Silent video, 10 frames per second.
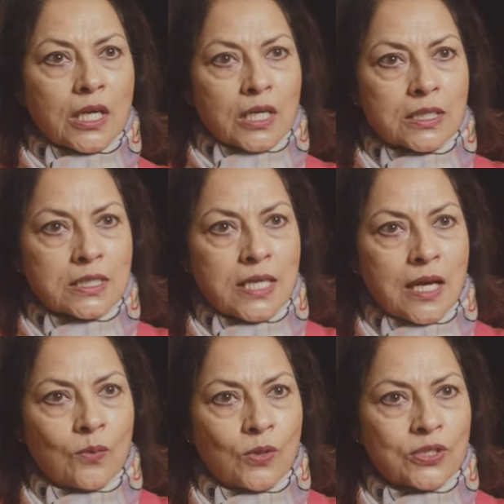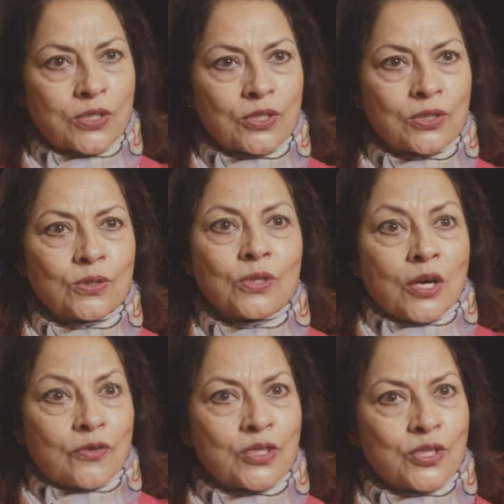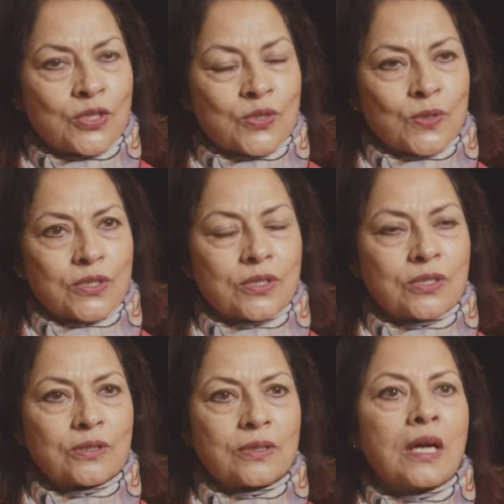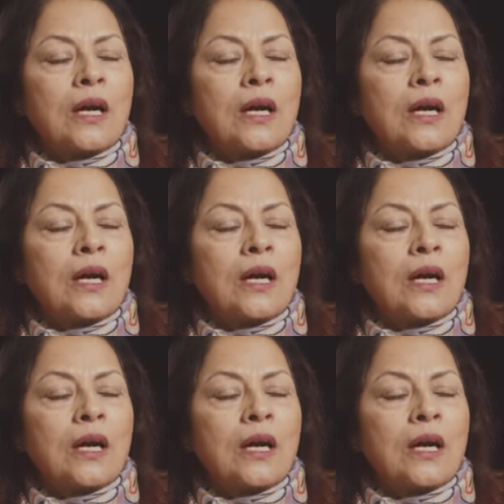cut down what you do, reduce what you do.